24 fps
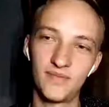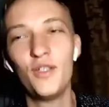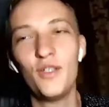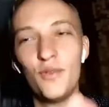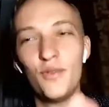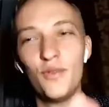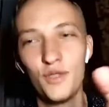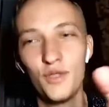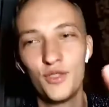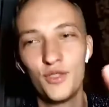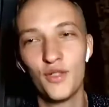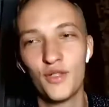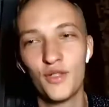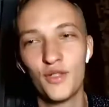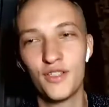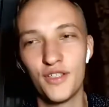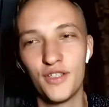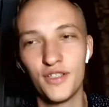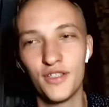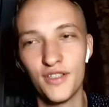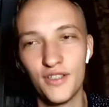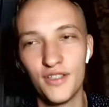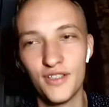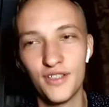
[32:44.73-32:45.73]
we talk
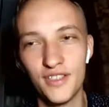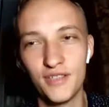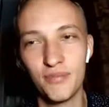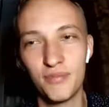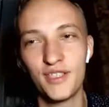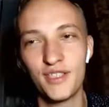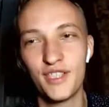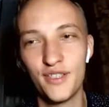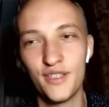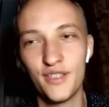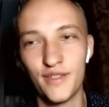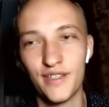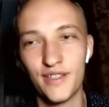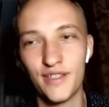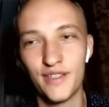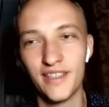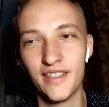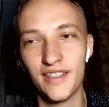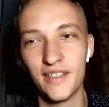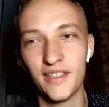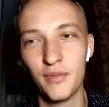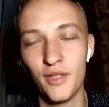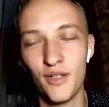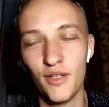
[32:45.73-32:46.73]
specifically
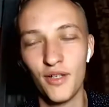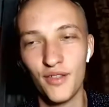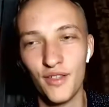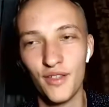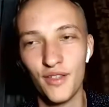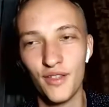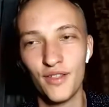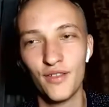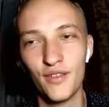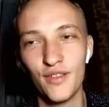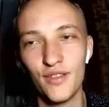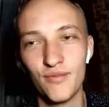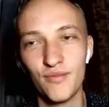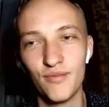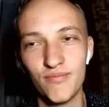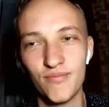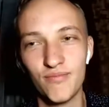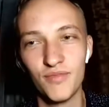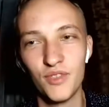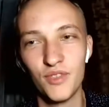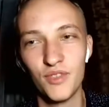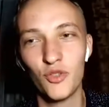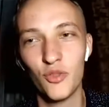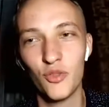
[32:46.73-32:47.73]
about the
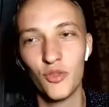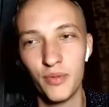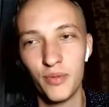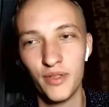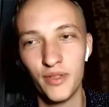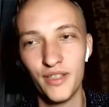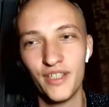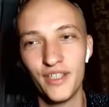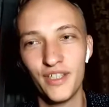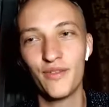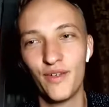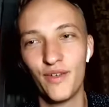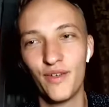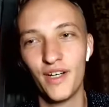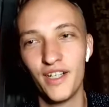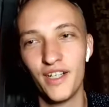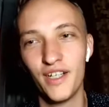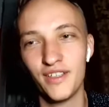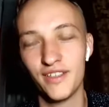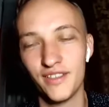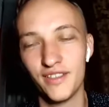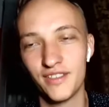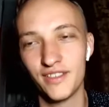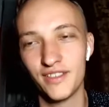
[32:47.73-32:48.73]
Europa League
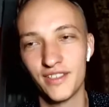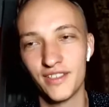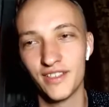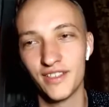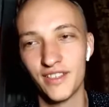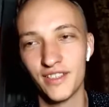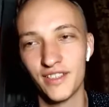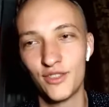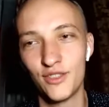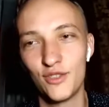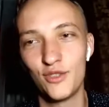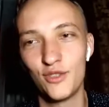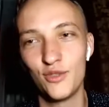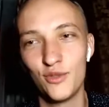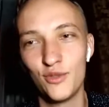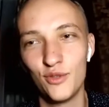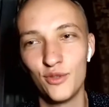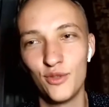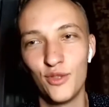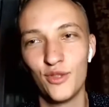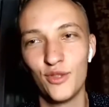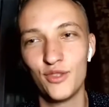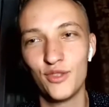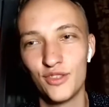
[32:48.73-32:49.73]
finals, 2
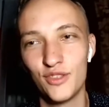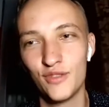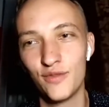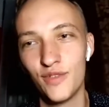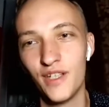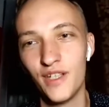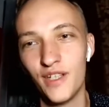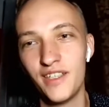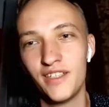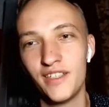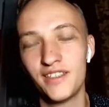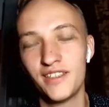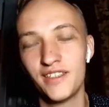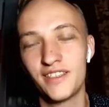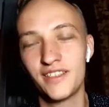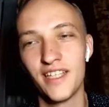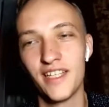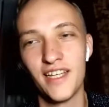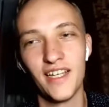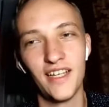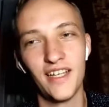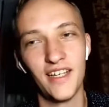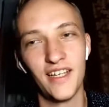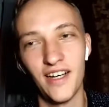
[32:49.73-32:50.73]
lost finals,
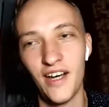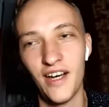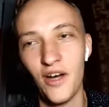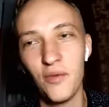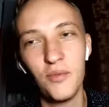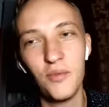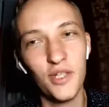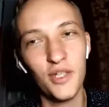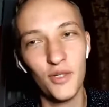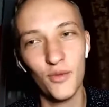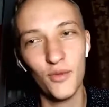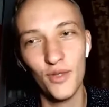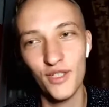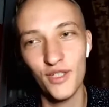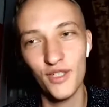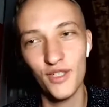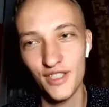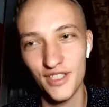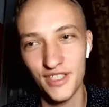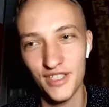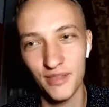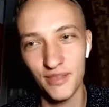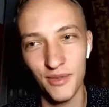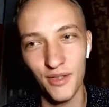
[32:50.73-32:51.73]
how many
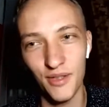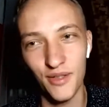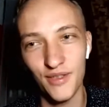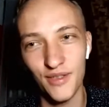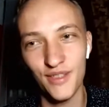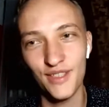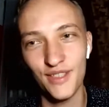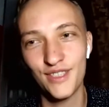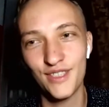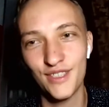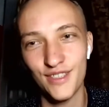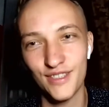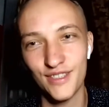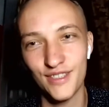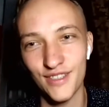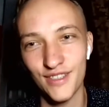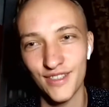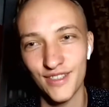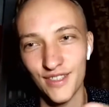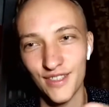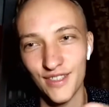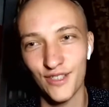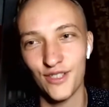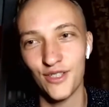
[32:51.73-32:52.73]
questions about this
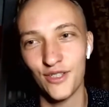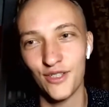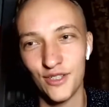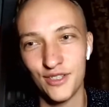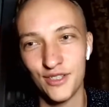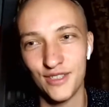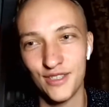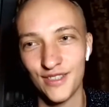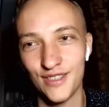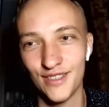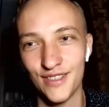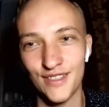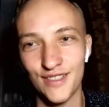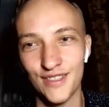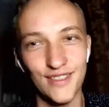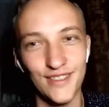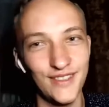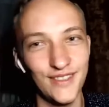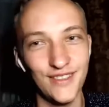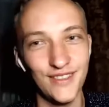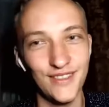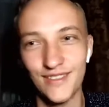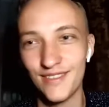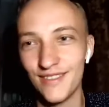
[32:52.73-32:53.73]
curse
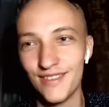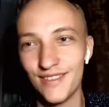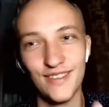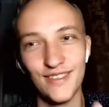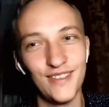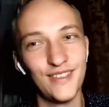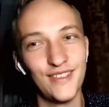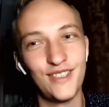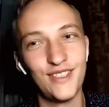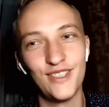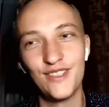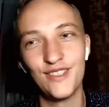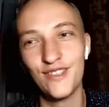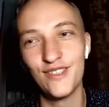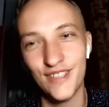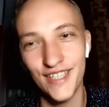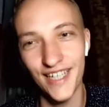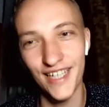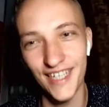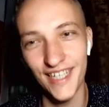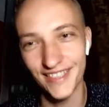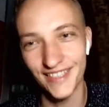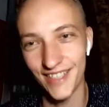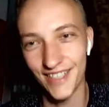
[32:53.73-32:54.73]
did you
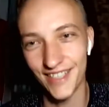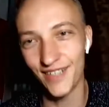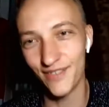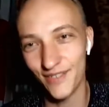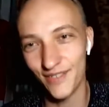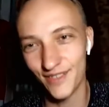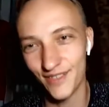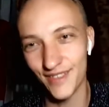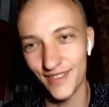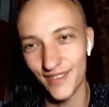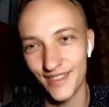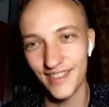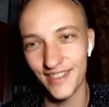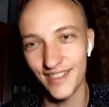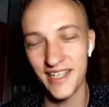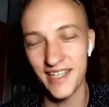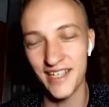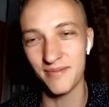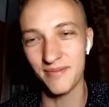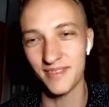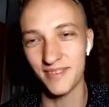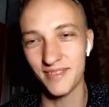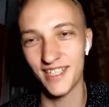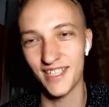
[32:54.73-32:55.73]
get after that
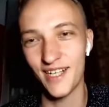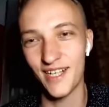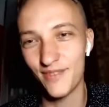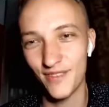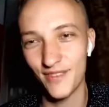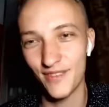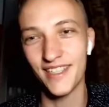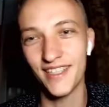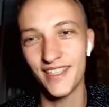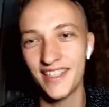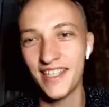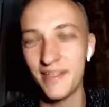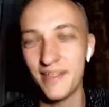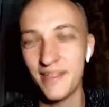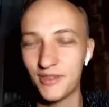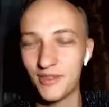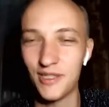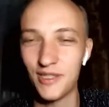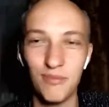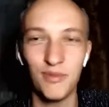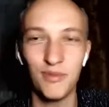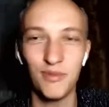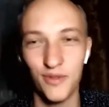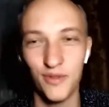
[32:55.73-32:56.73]
games,
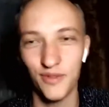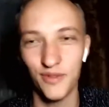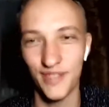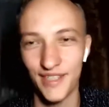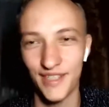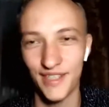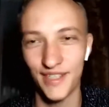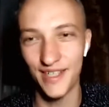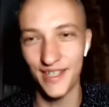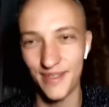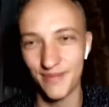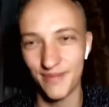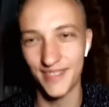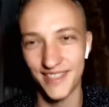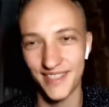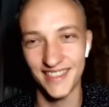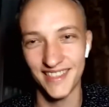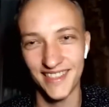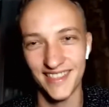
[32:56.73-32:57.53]
and before the games?